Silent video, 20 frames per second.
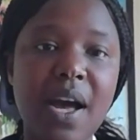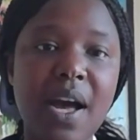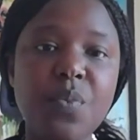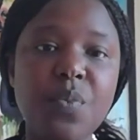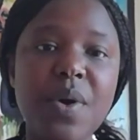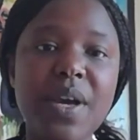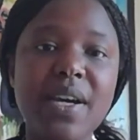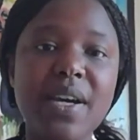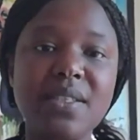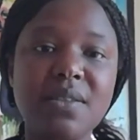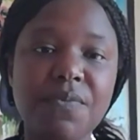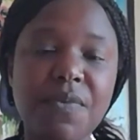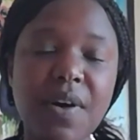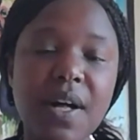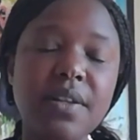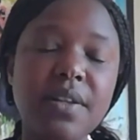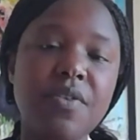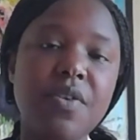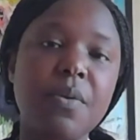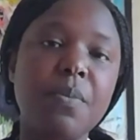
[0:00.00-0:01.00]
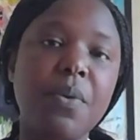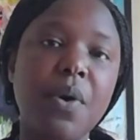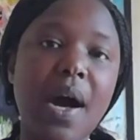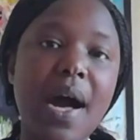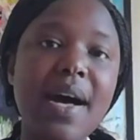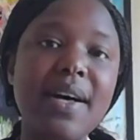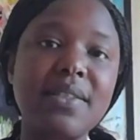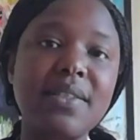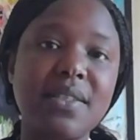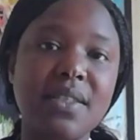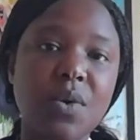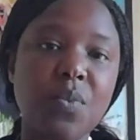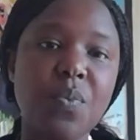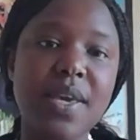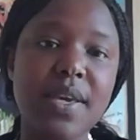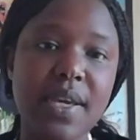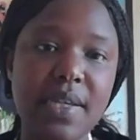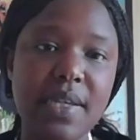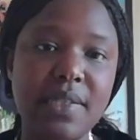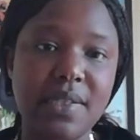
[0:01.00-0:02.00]
and we are as vulnerable as the
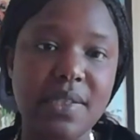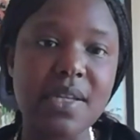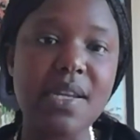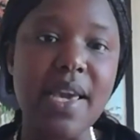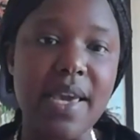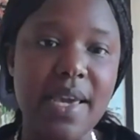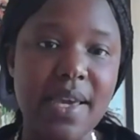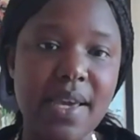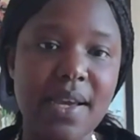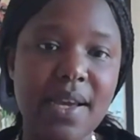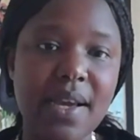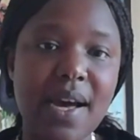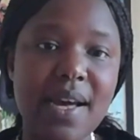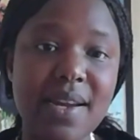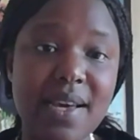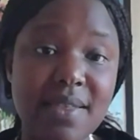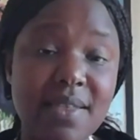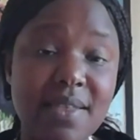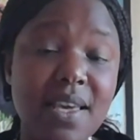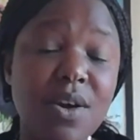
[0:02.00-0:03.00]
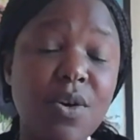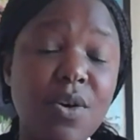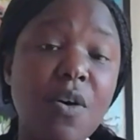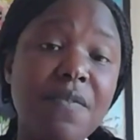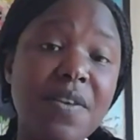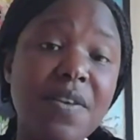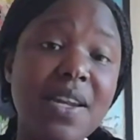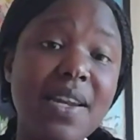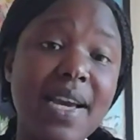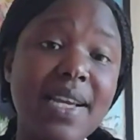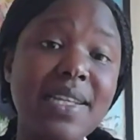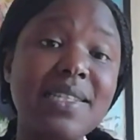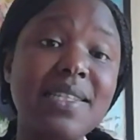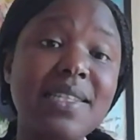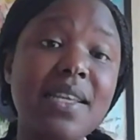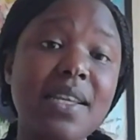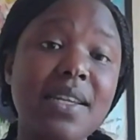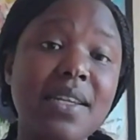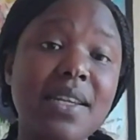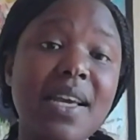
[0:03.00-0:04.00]
weakest link. And I think COVID-19